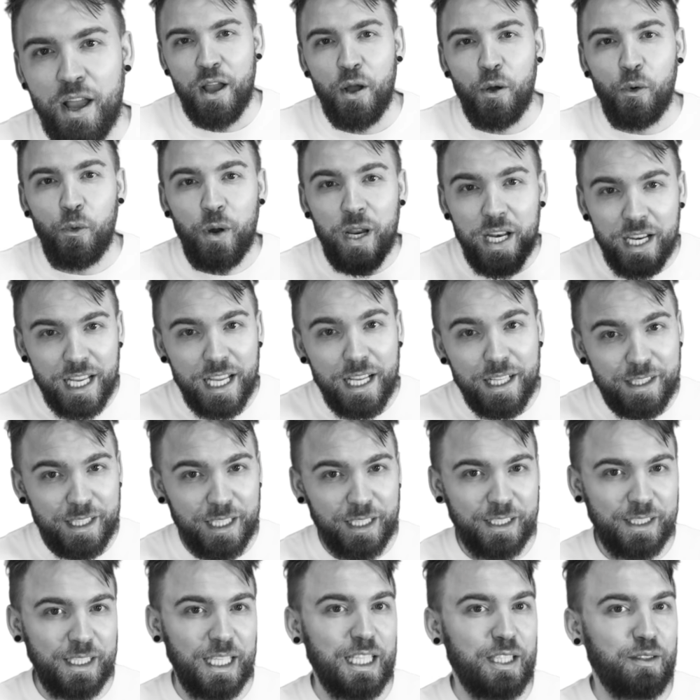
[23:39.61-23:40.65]
We need
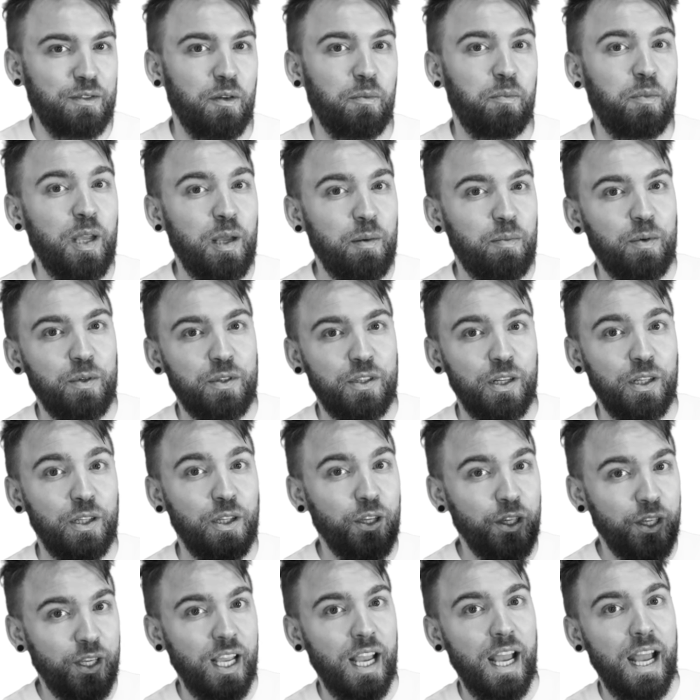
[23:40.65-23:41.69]
successful people to
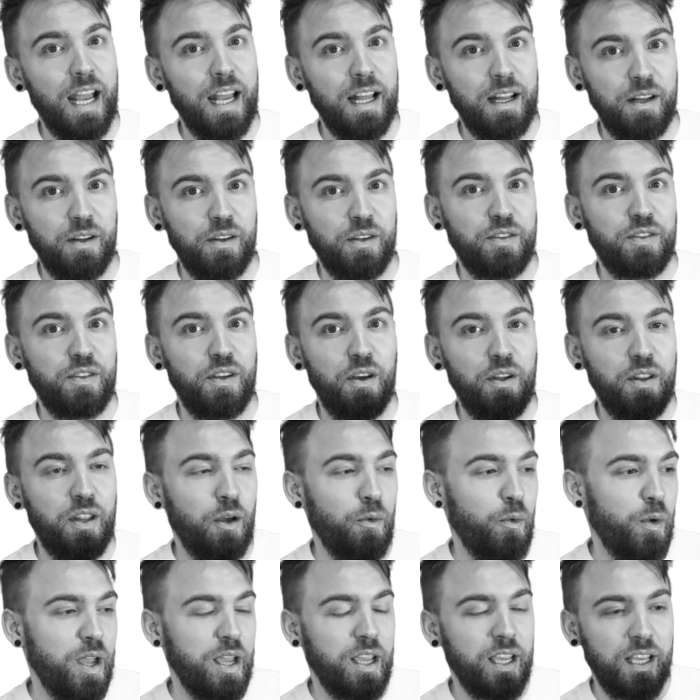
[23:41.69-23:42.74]
look at so that
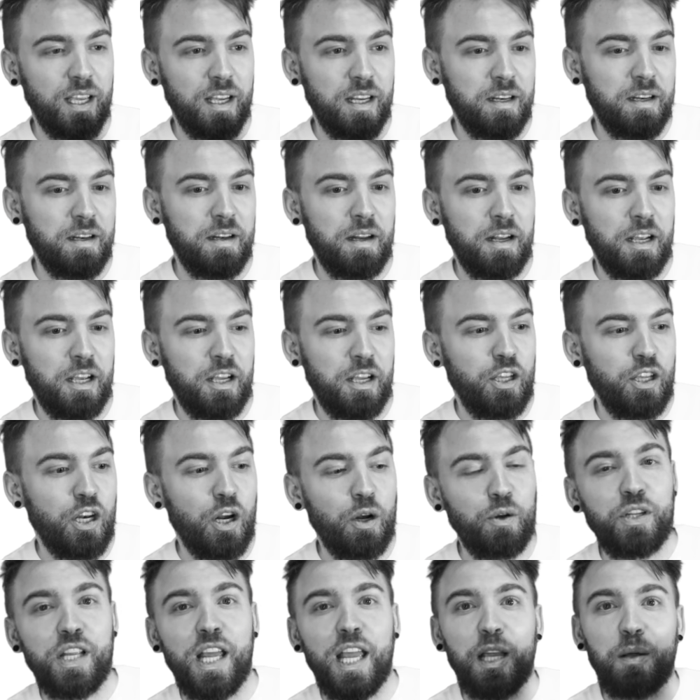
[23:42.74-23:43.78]
we can,
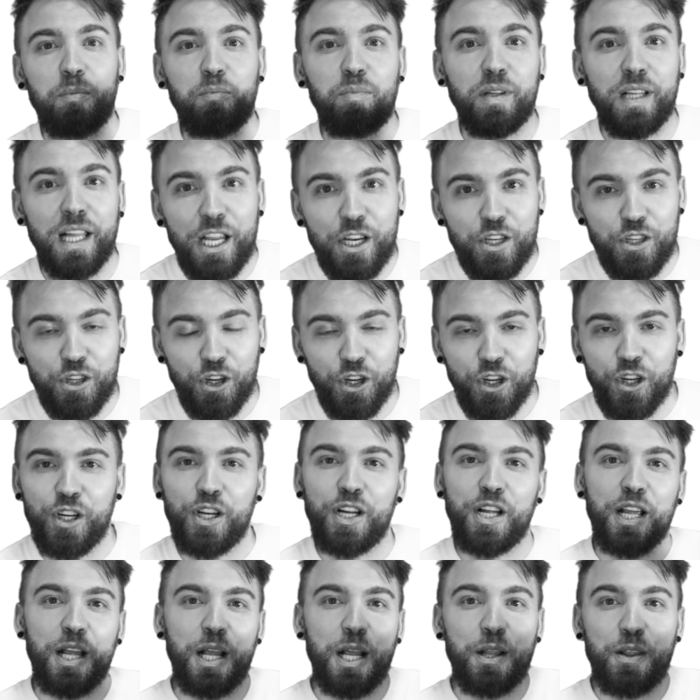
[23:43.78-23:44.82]
take pleasure
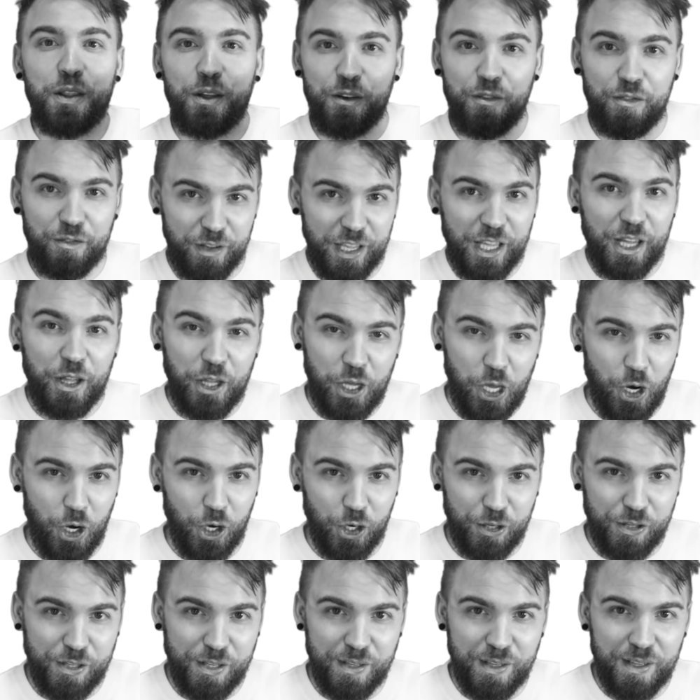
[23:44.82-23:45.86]
in their
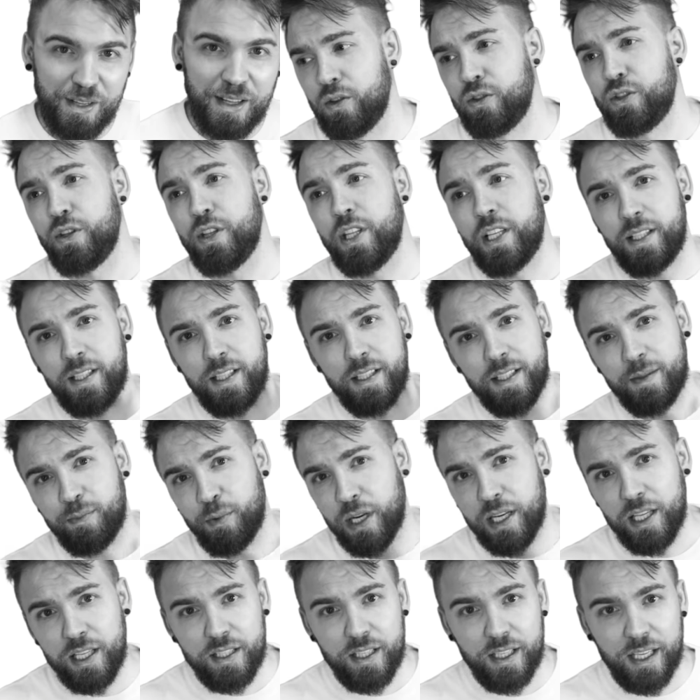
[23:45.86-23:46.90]
failures. So this is what
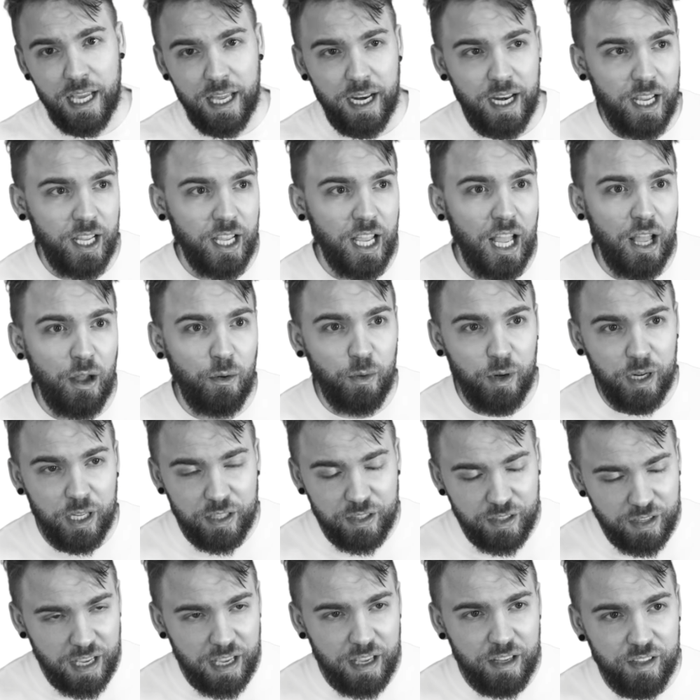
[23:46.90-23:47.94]
he's getting at when he
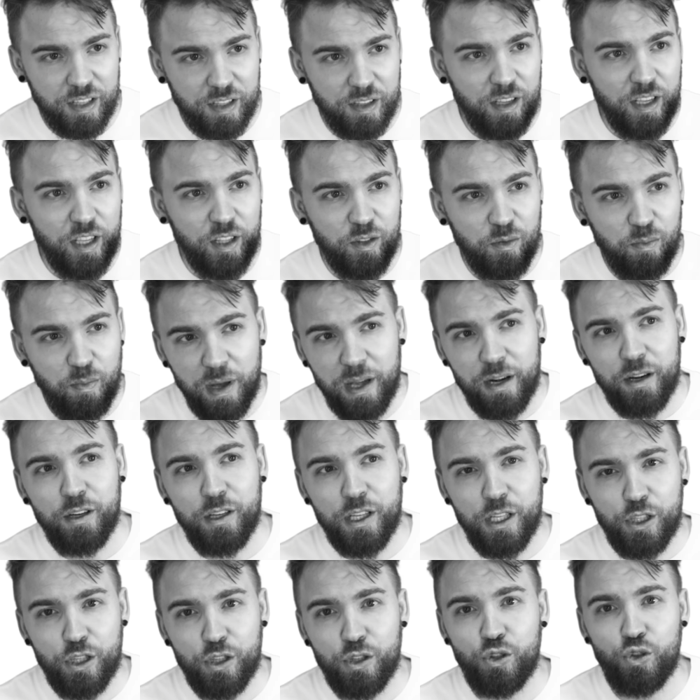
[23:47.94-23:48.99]
says it's better to
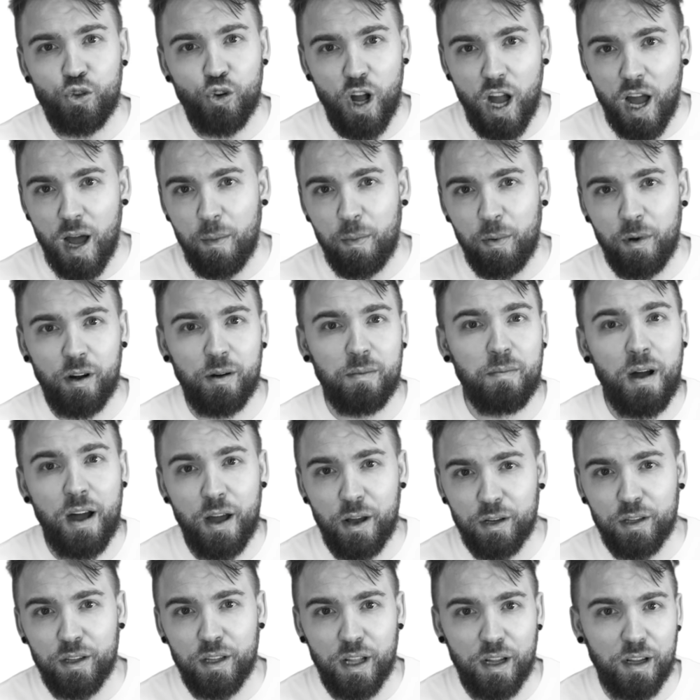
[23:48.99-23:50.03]
just drop our
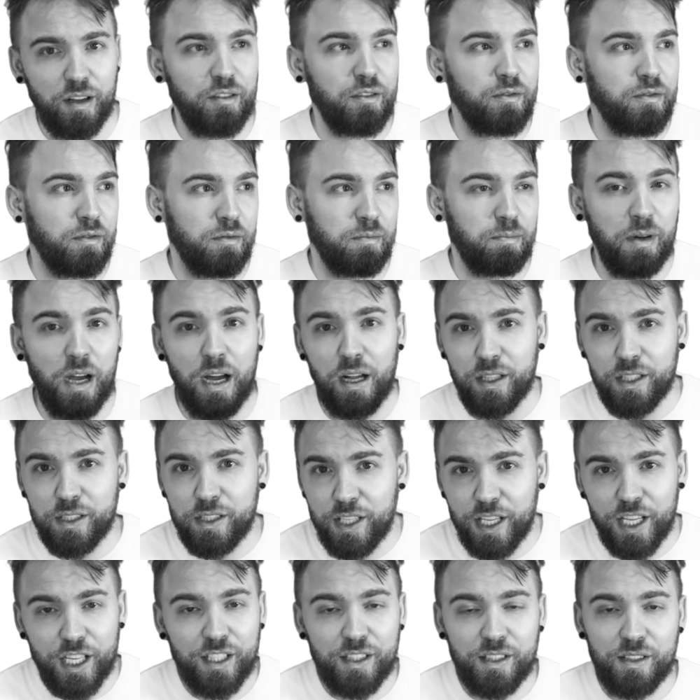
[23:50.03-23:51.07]
model of
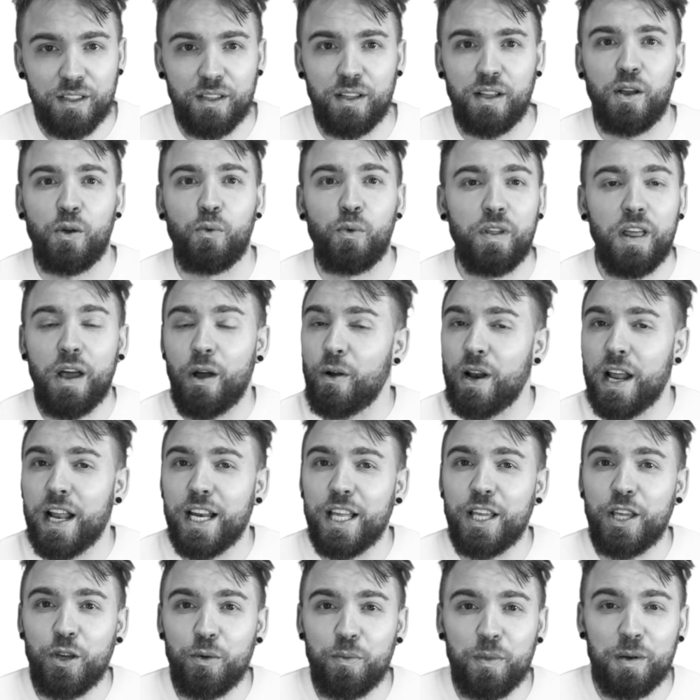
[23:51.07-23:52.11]
politics without any
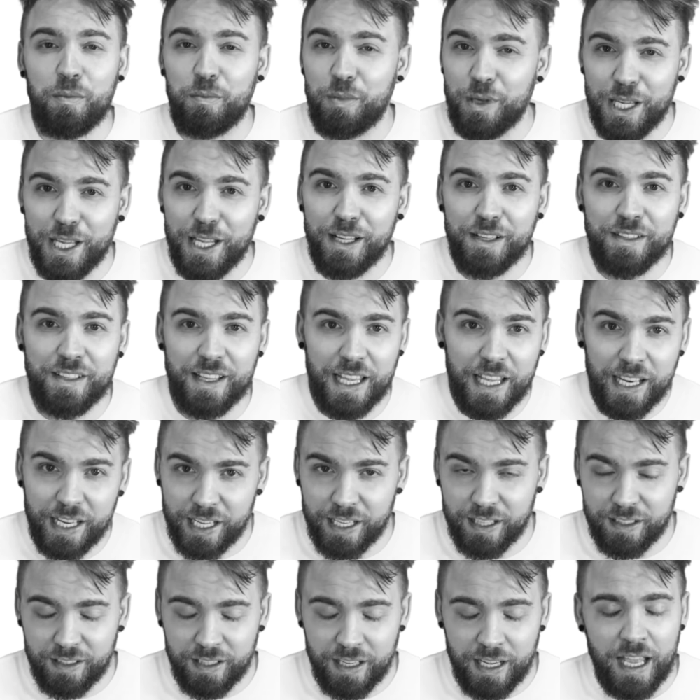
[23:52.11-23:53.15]
human beings in it.